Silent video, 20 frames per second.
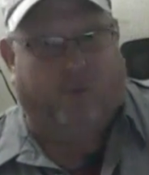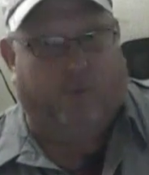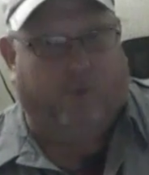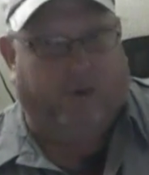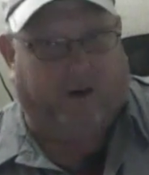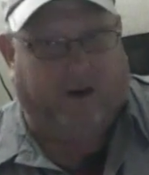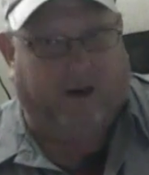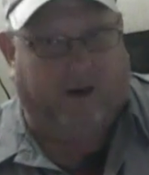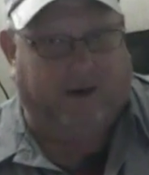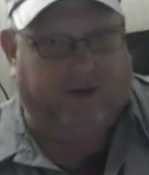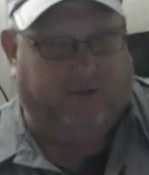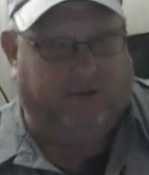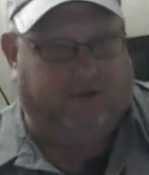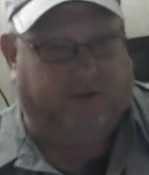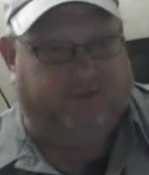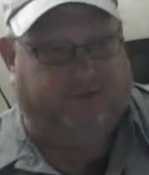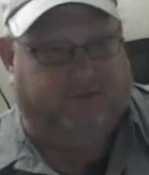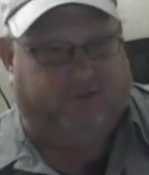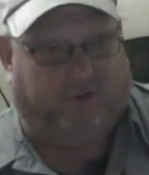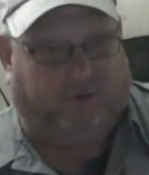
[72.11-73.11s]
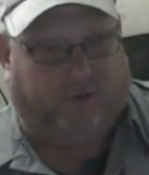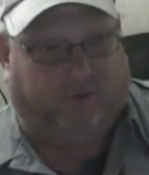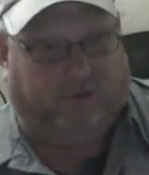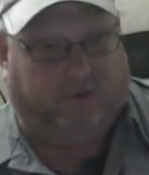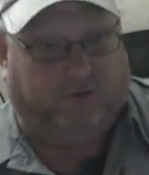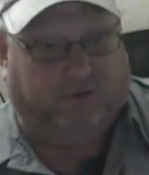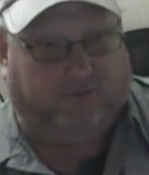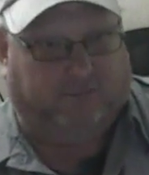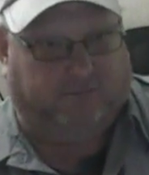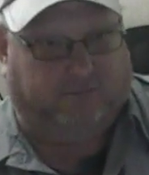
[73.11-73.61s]
we get into this
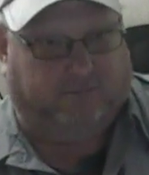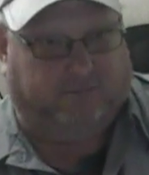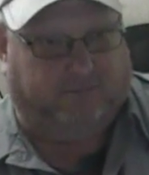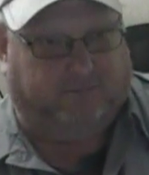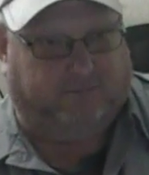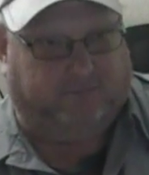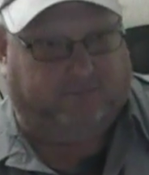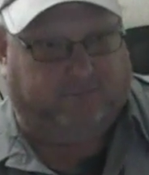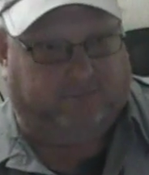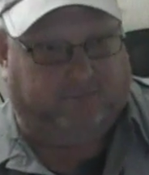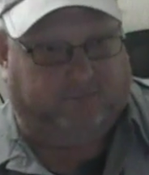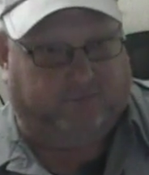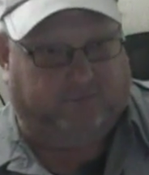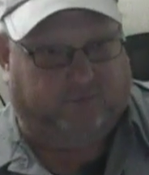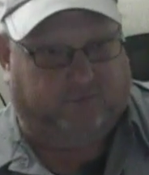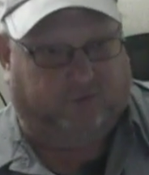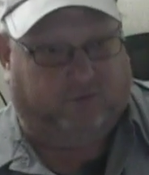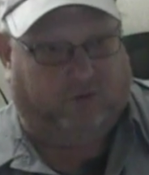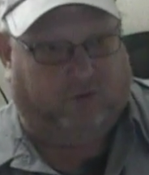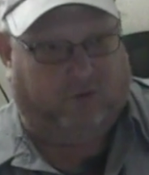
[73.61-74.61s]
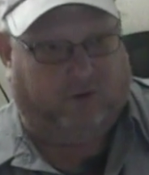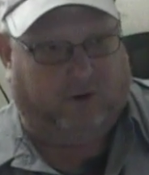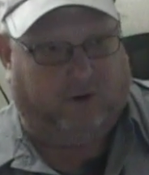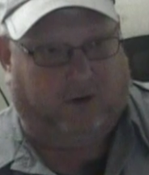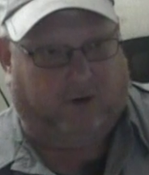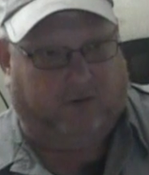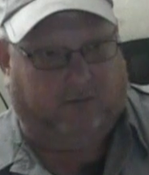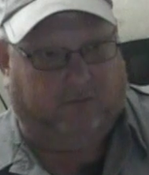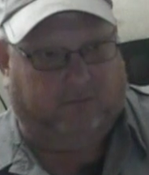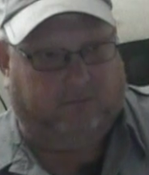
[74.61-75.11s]
long, drawn
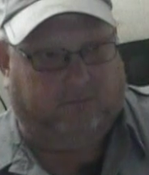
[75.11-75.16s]
out,